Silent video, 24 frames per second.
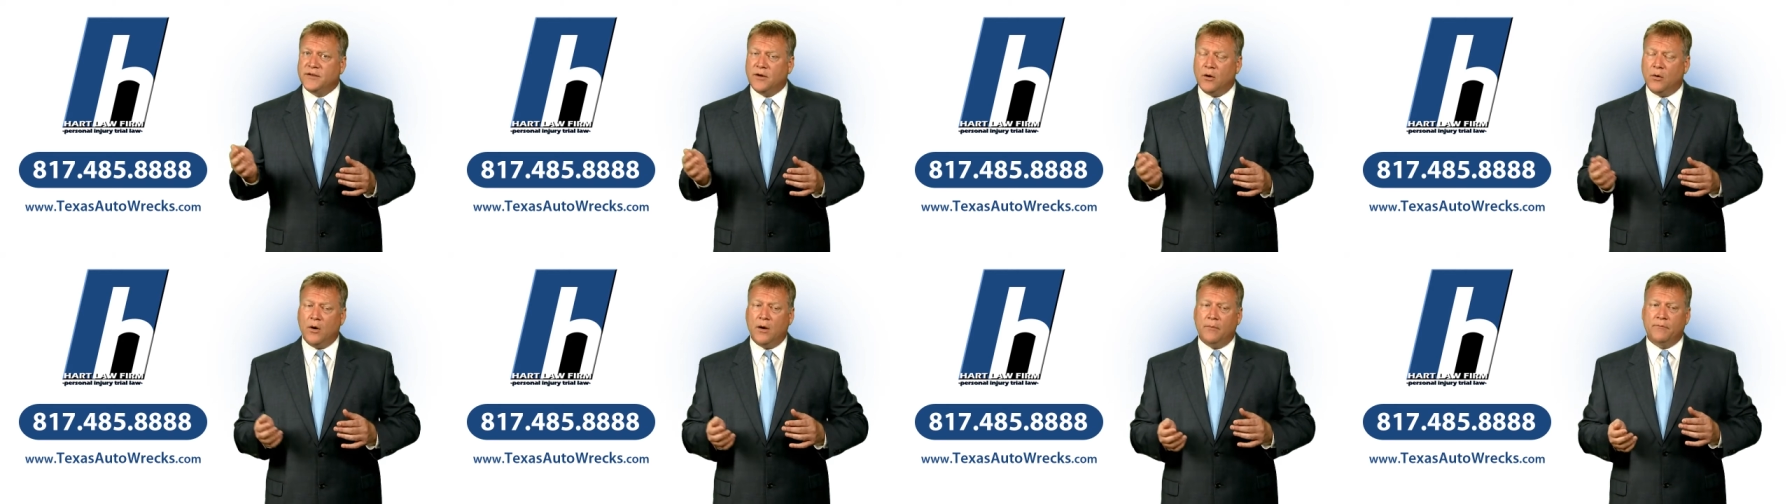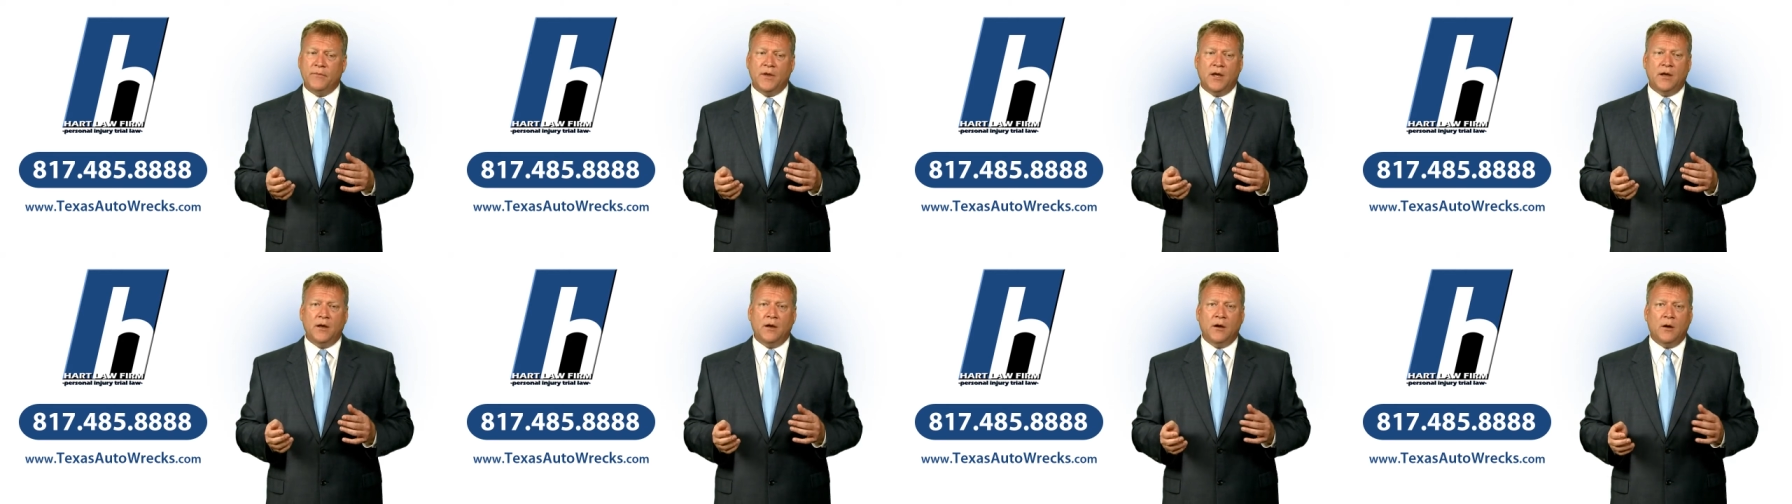go up.
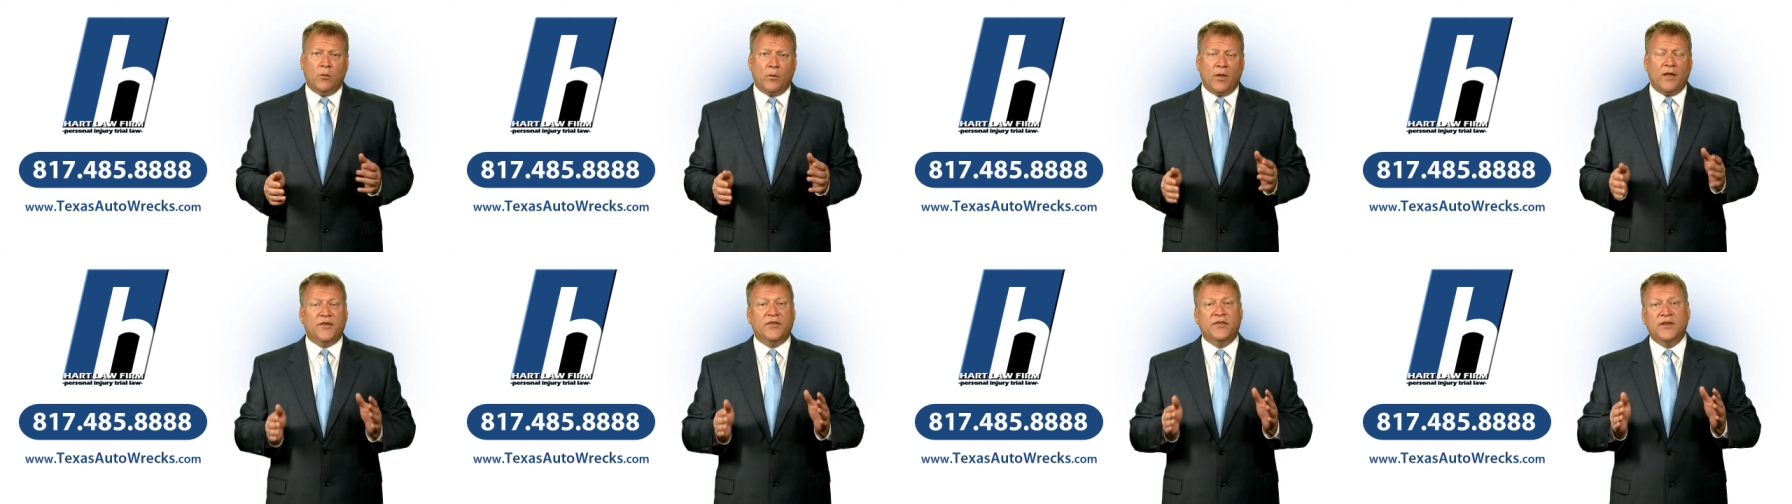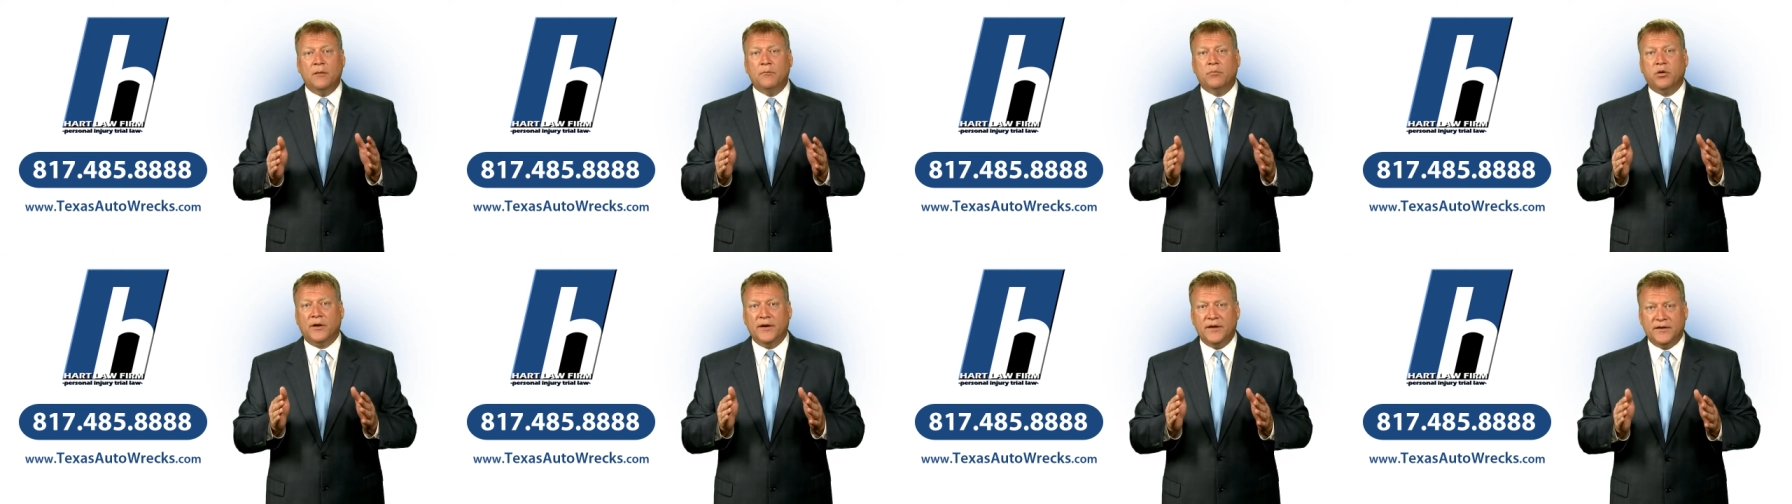Well, that
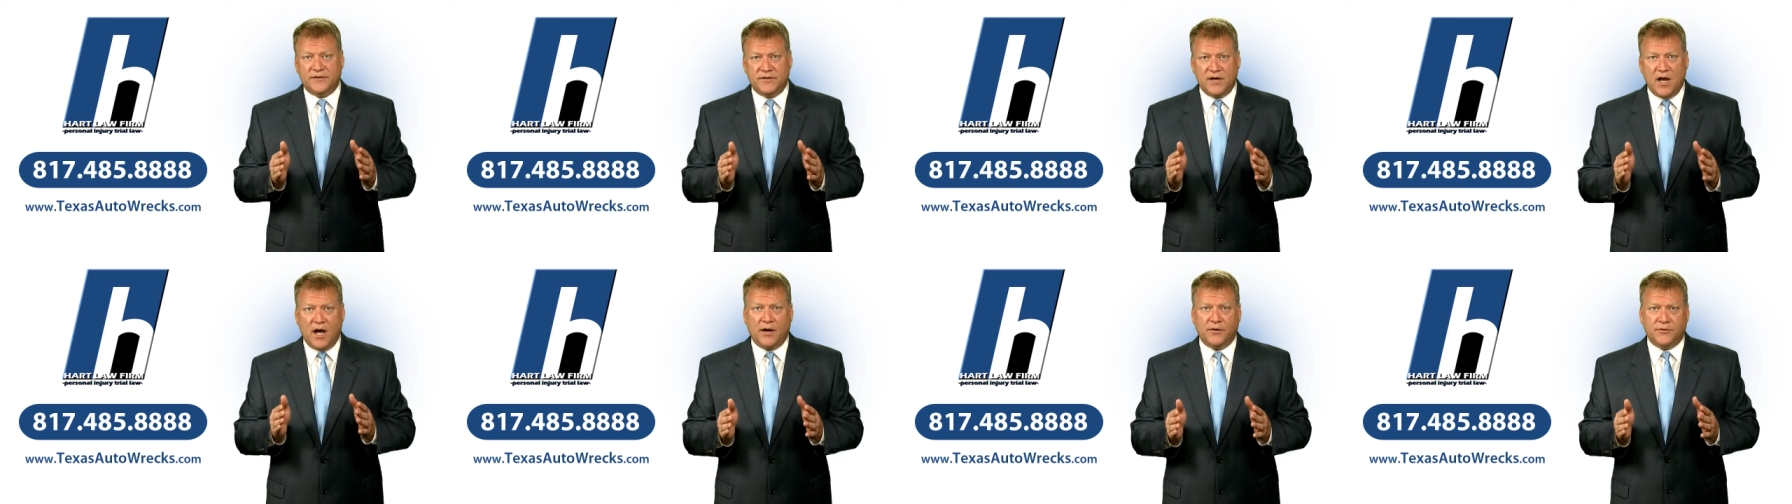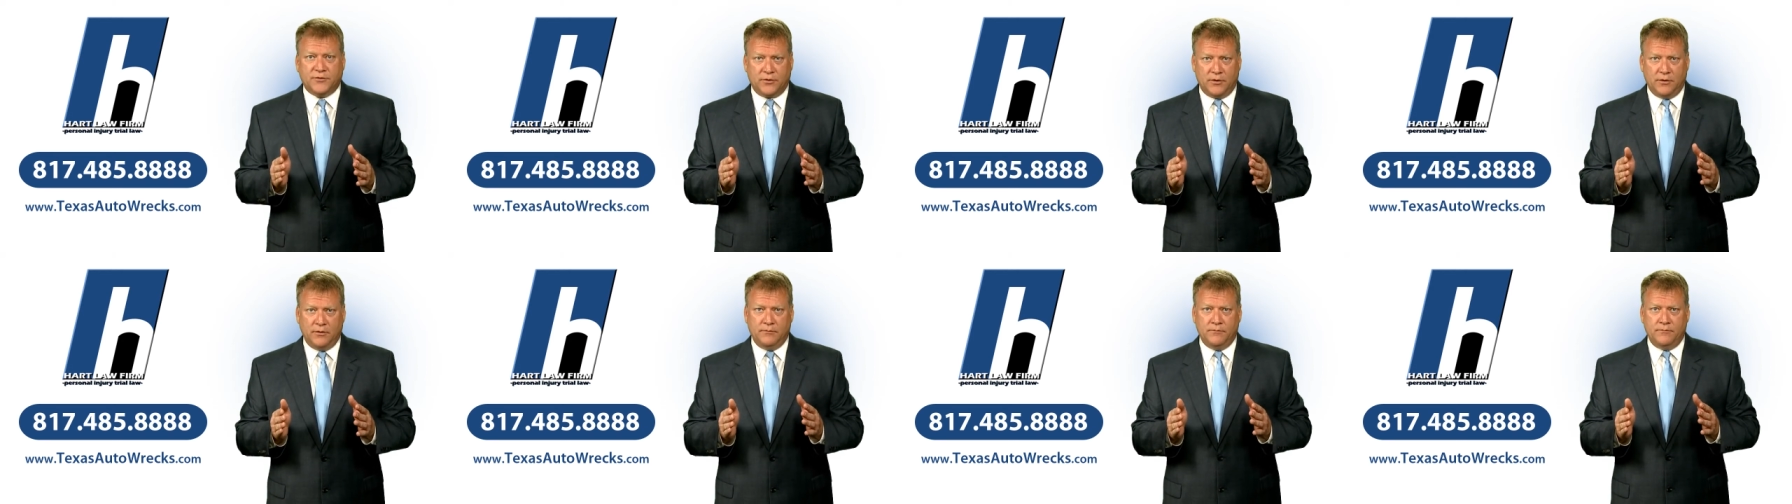simply is not
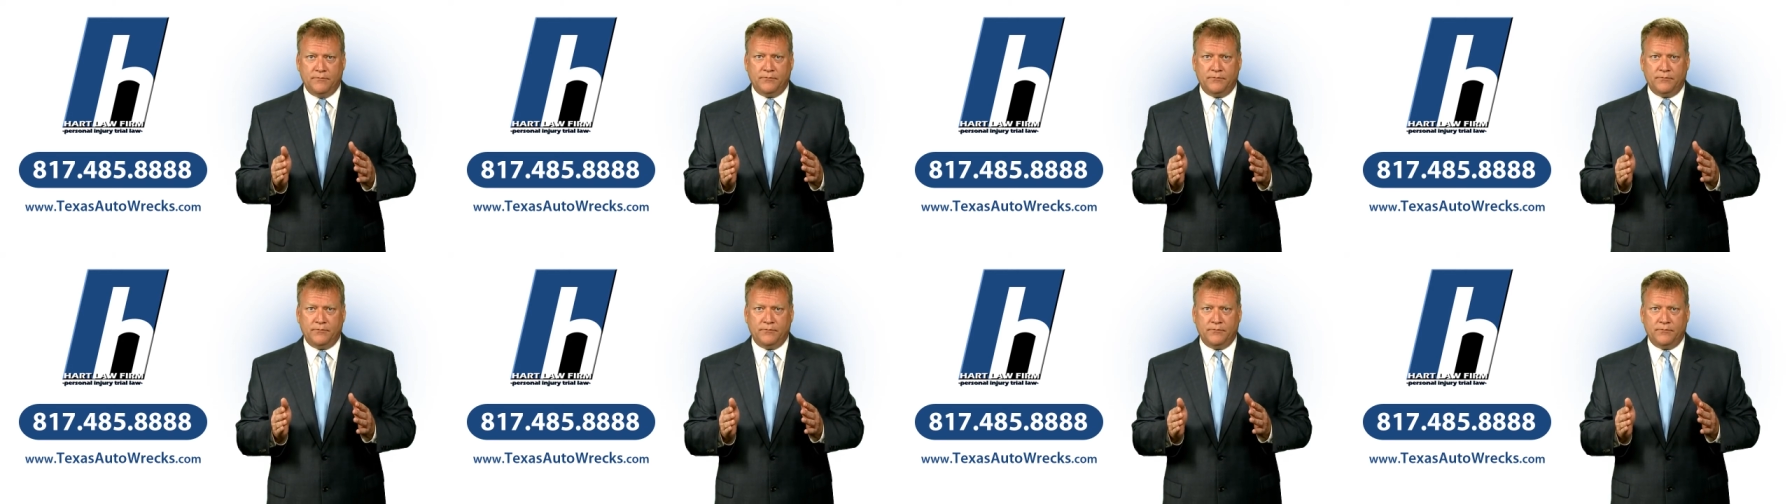true.